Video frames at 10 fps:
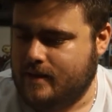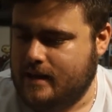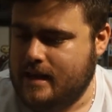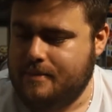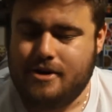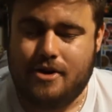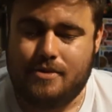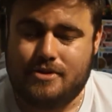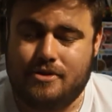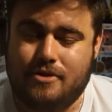let me know
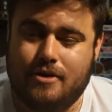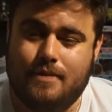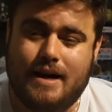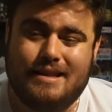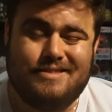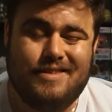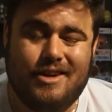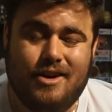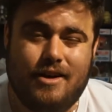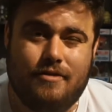what you thought about this
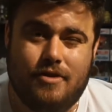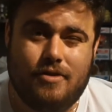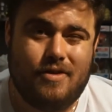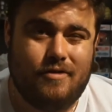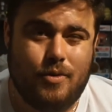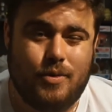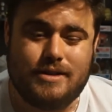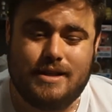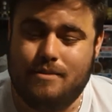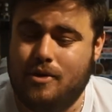video if you want
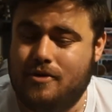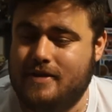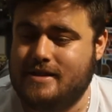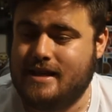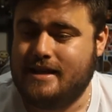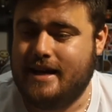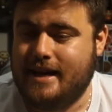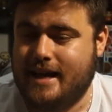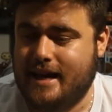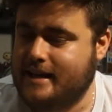to see more of these Sunday
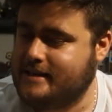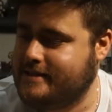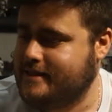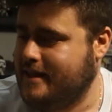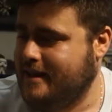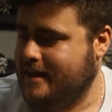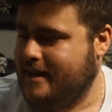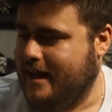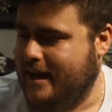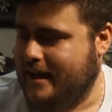kicks.
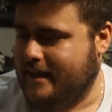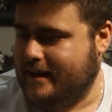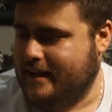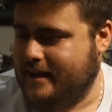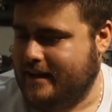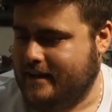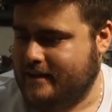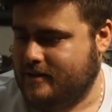And I